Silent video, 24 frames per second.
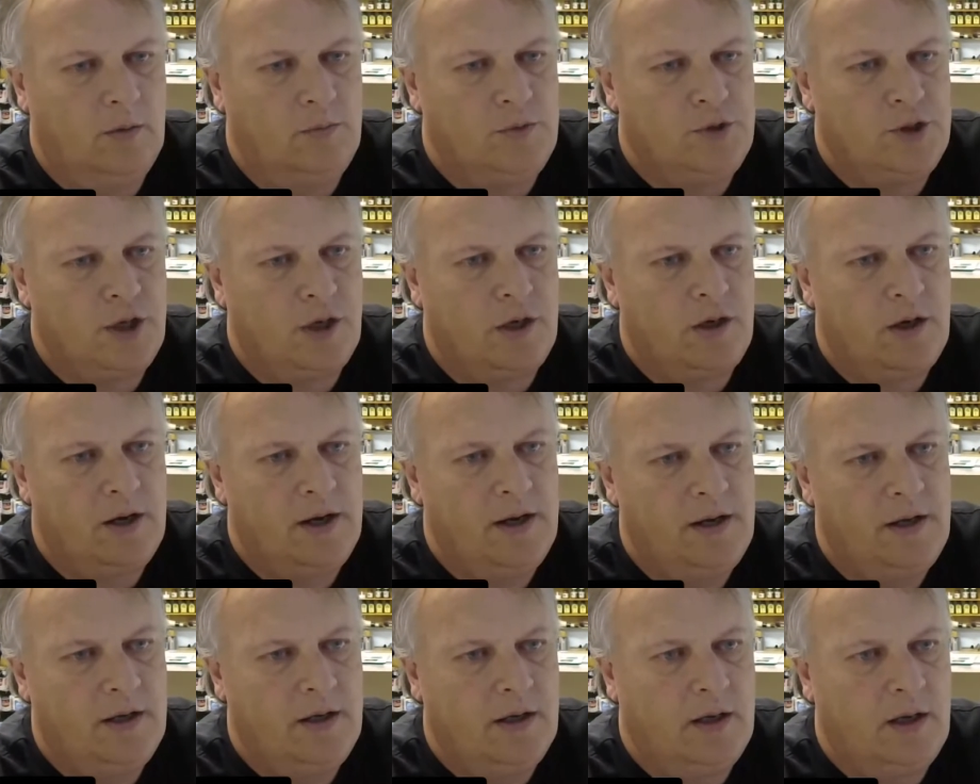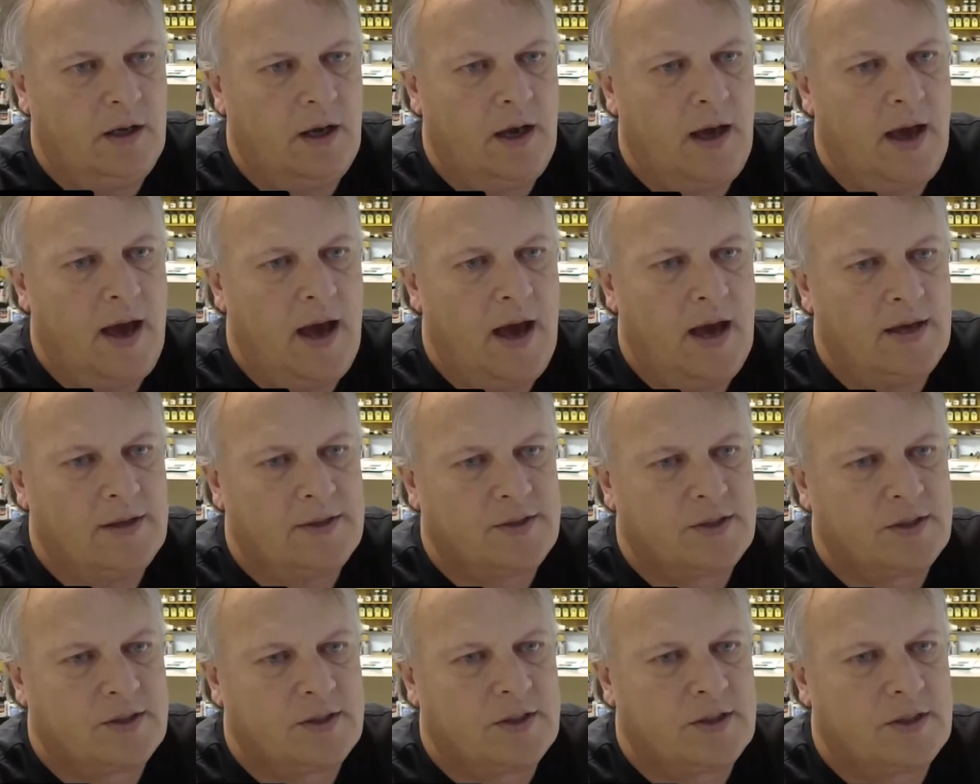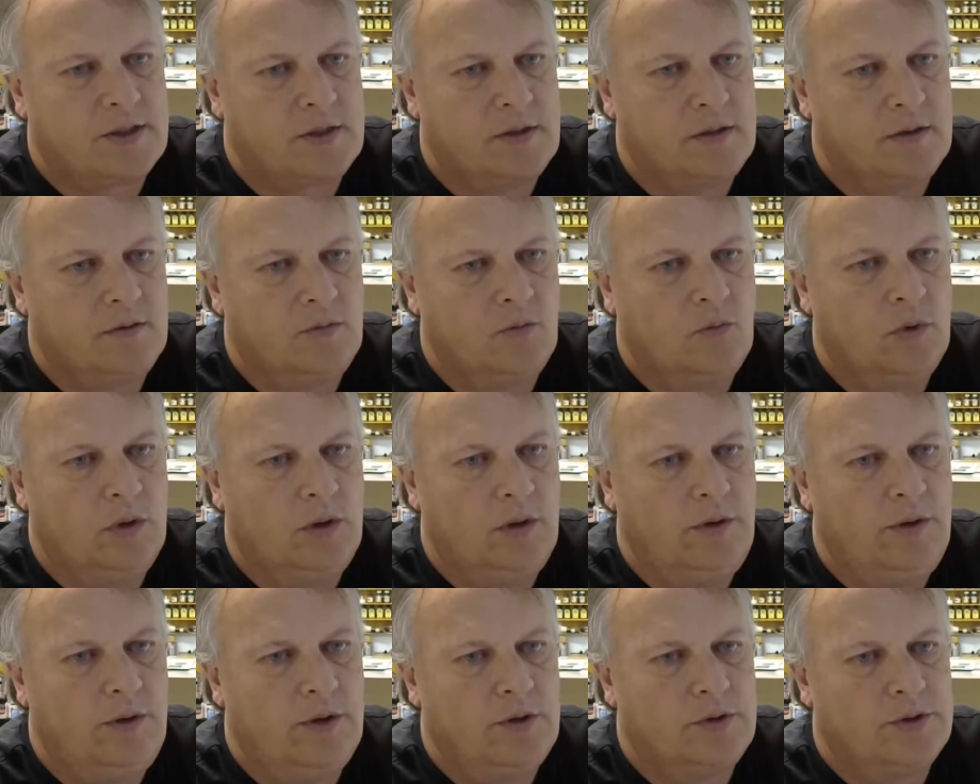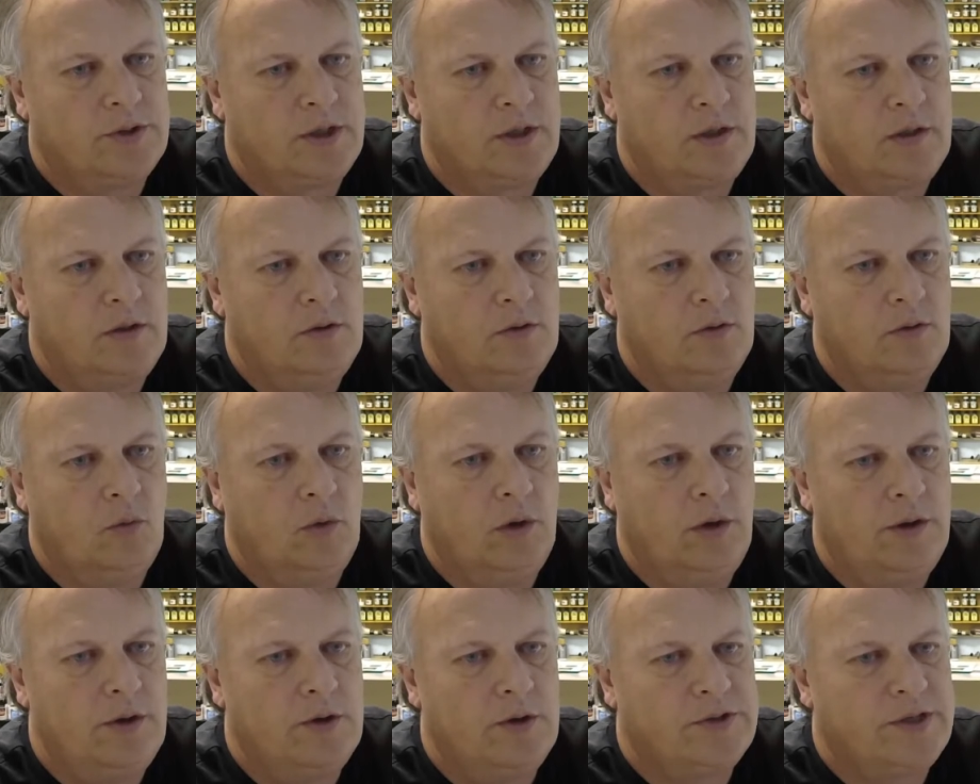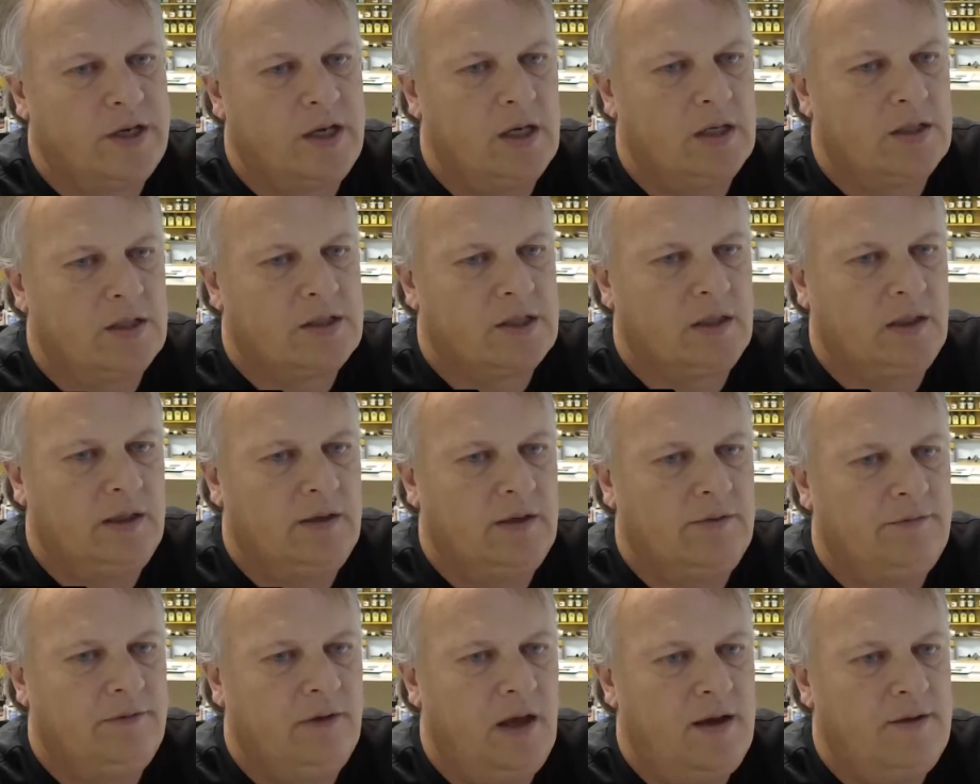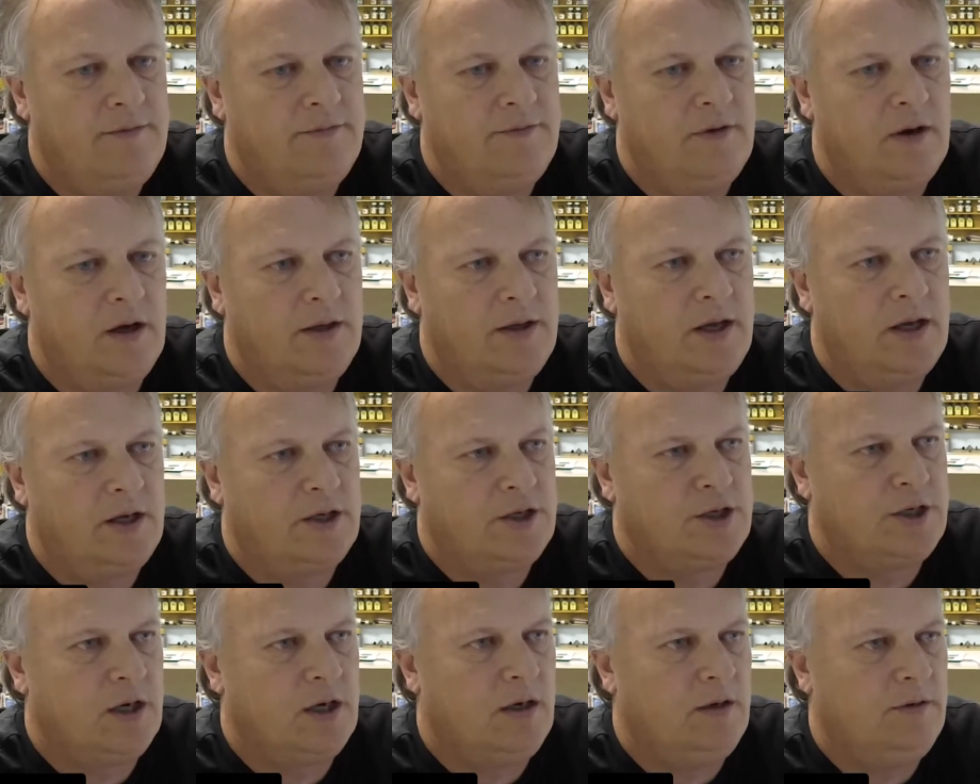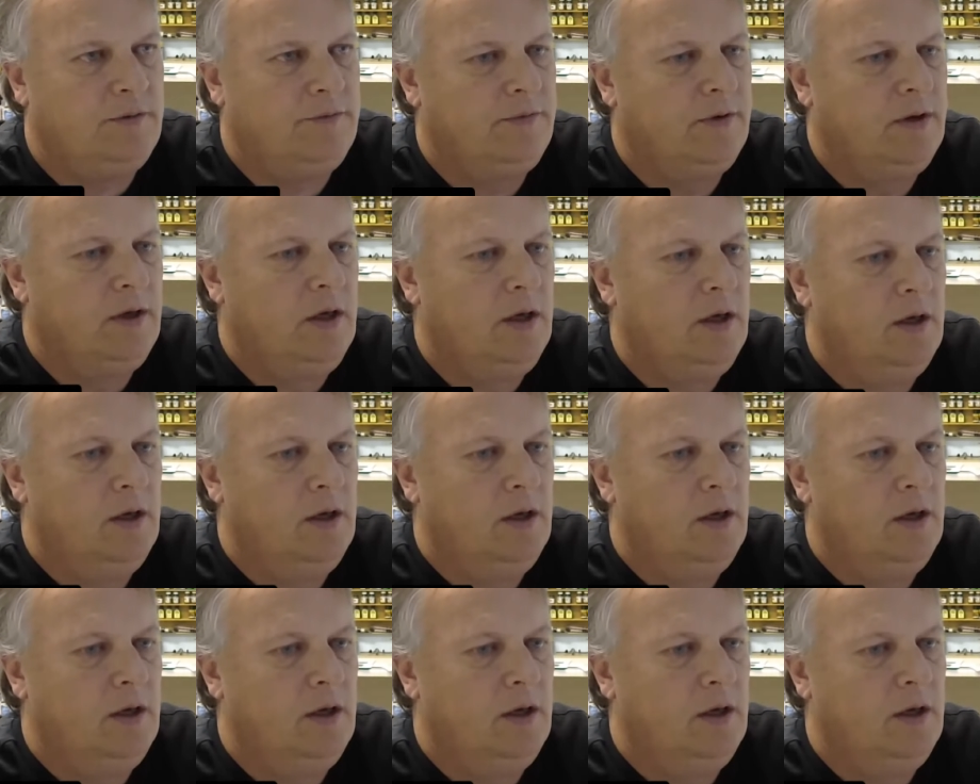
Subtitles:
Jerry asks, will those kits live life on that shelf?